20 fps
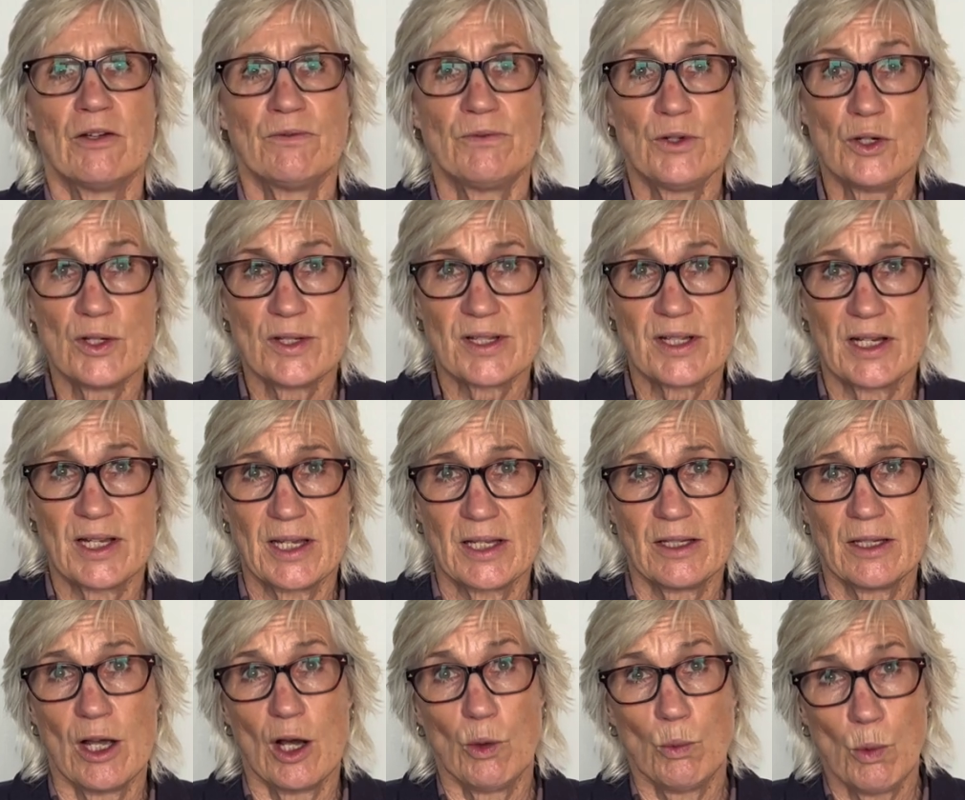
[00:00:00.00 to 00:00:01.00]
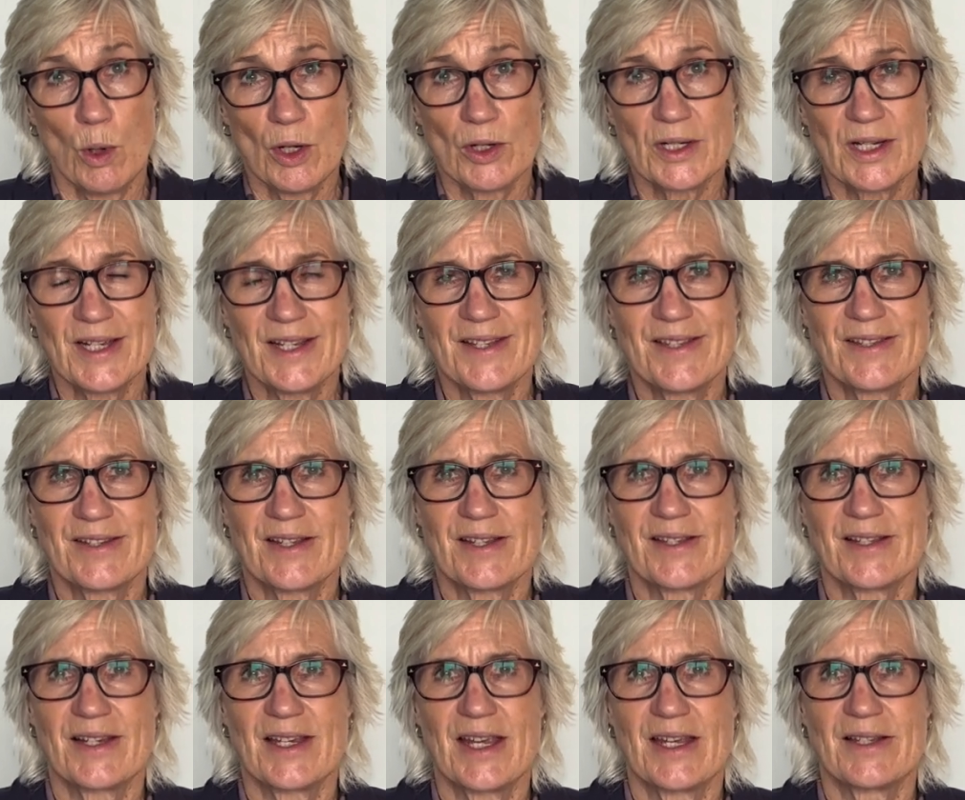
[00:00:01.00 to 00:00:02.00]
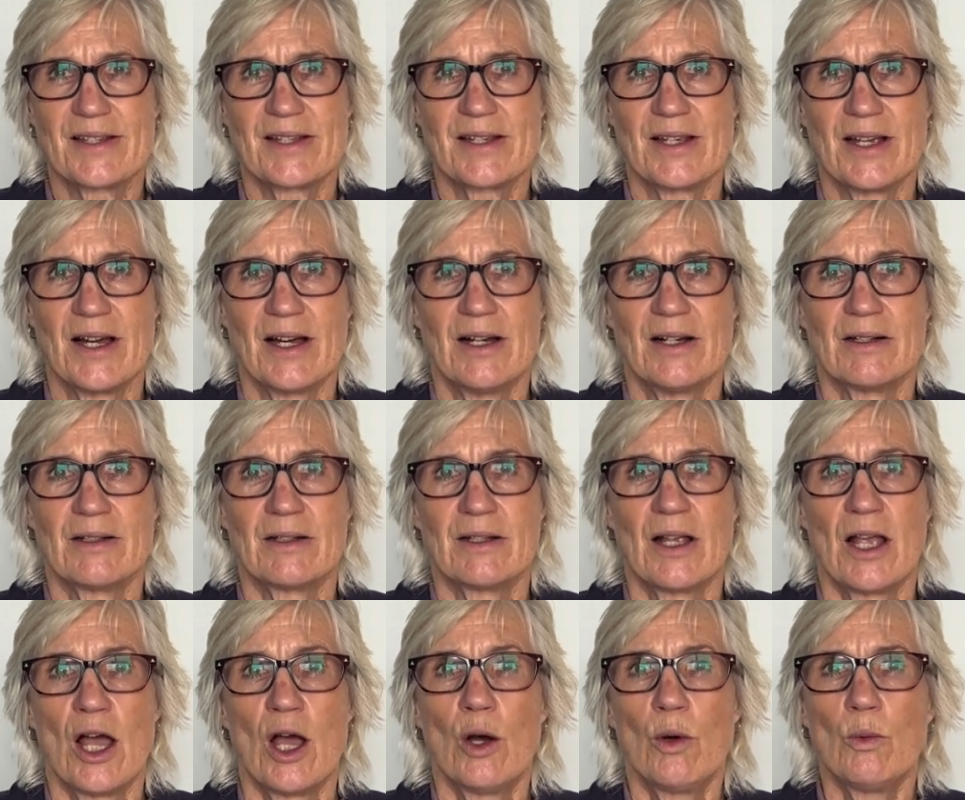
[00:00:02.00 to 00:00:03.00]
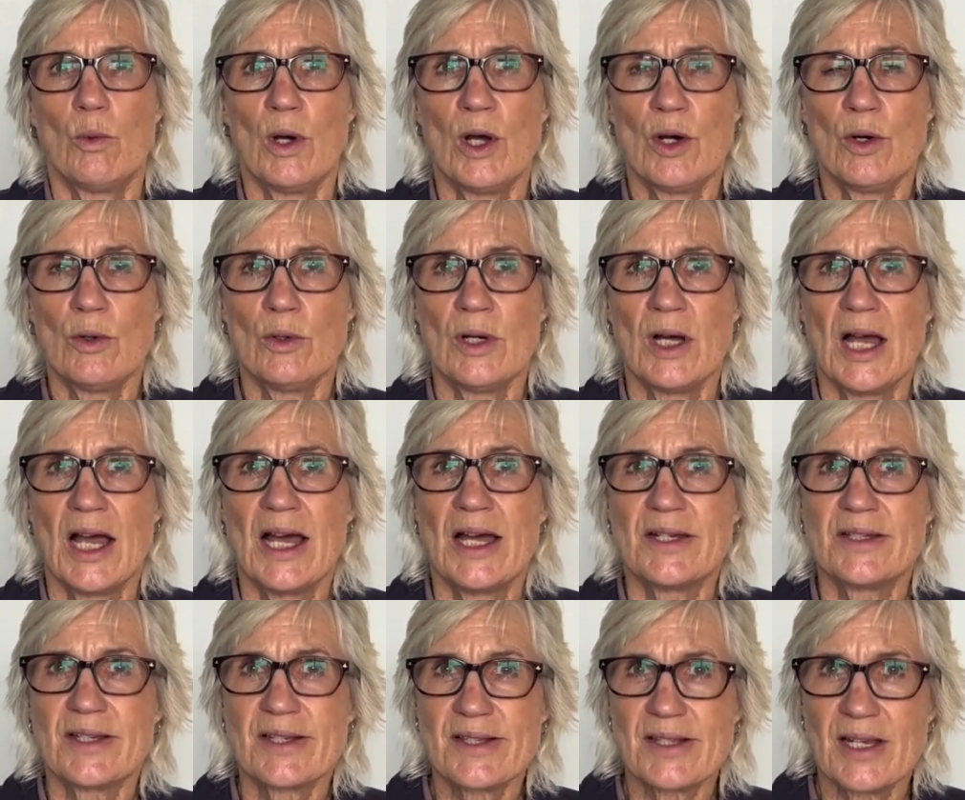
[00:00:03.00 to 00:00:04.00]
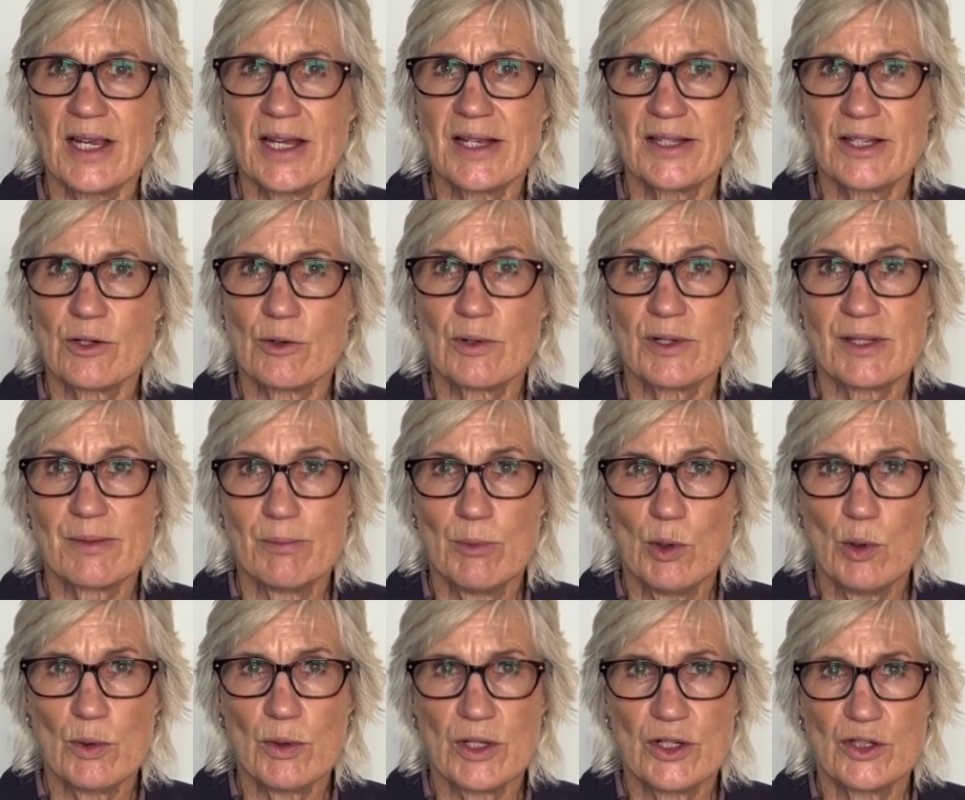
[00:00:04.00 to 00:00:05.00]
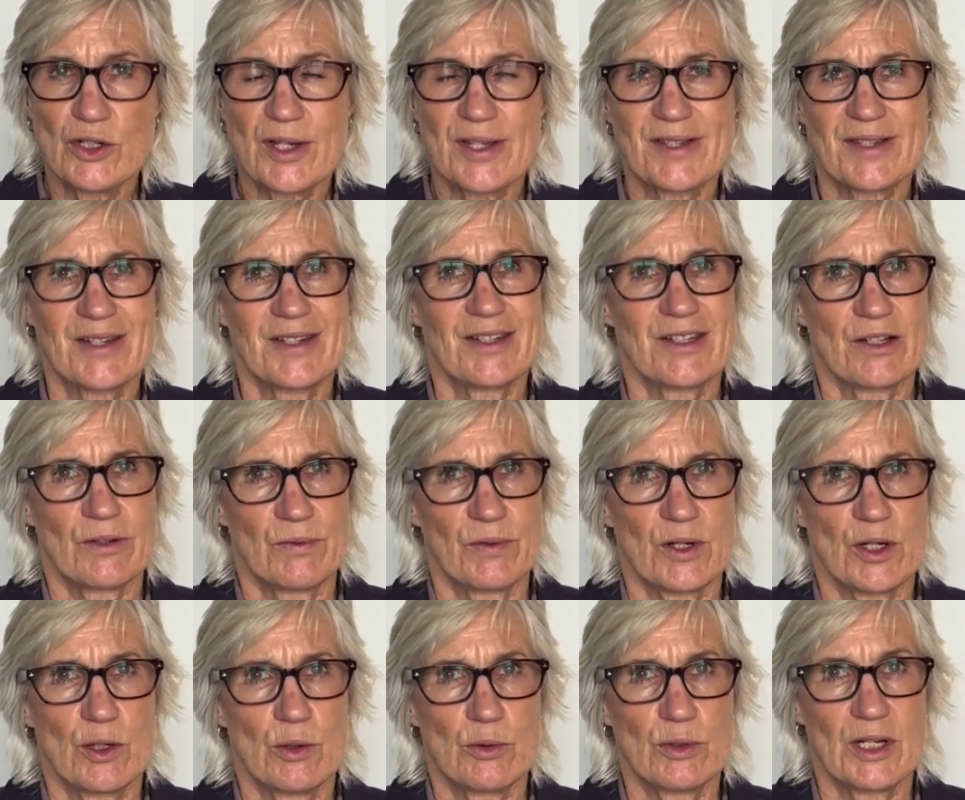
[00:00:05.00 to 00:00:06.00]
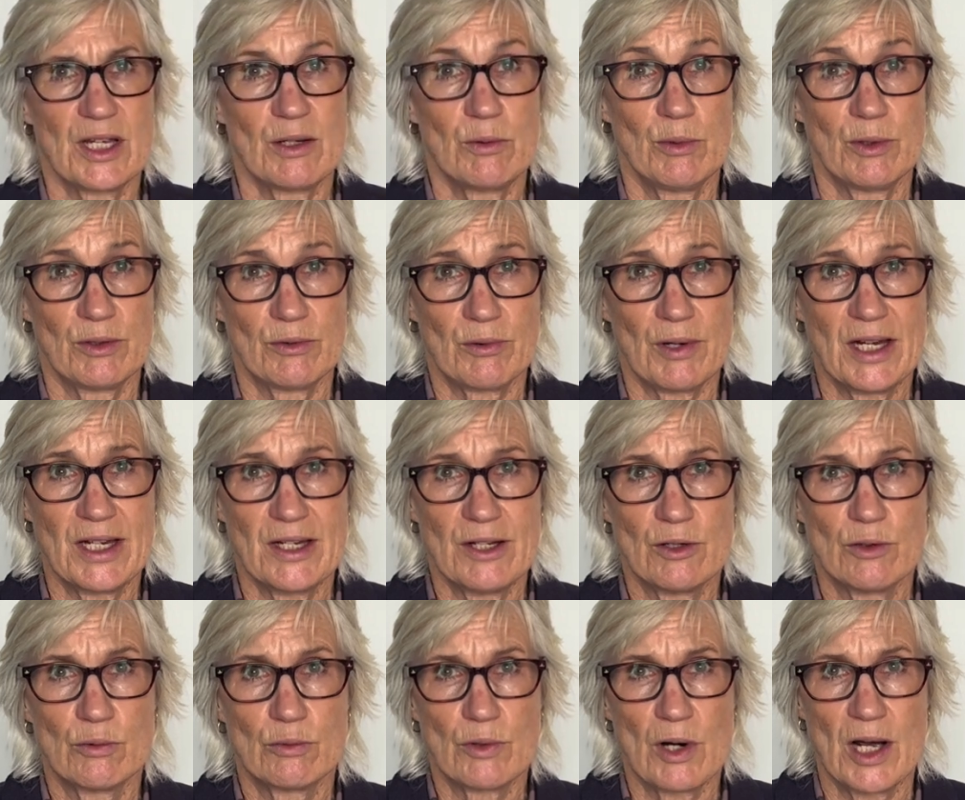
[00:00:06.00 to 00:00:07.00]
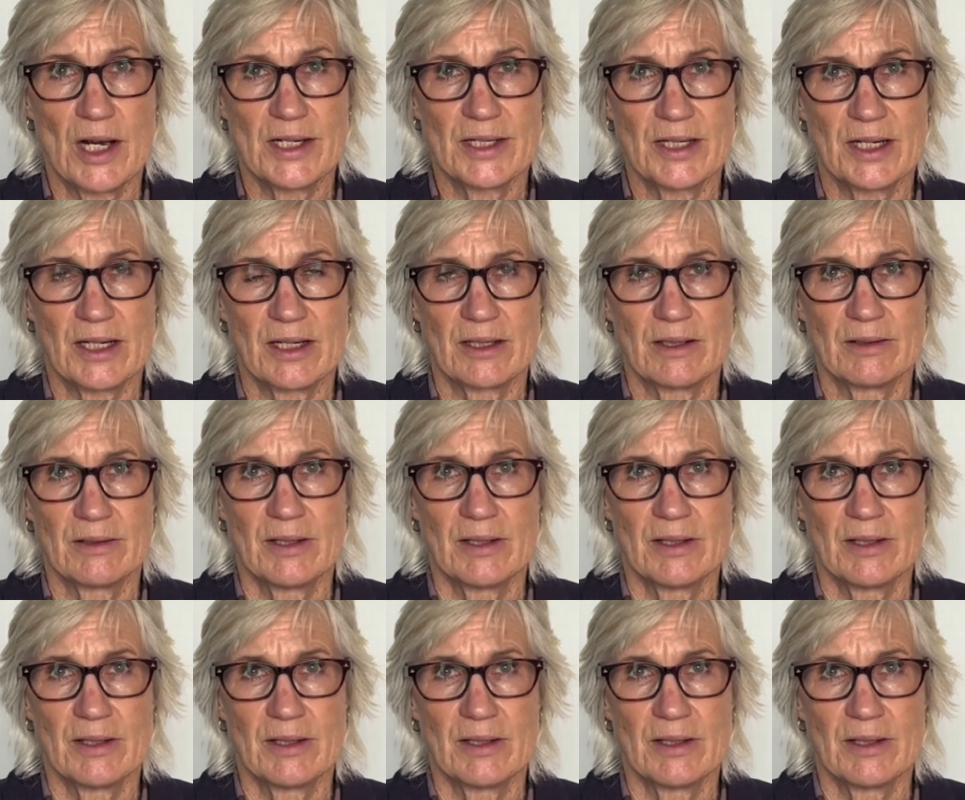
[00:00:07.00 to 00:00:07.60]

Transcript: Firstly, what is dyslexia? Well, dyslexia is more than just a difficulty with reading or writing.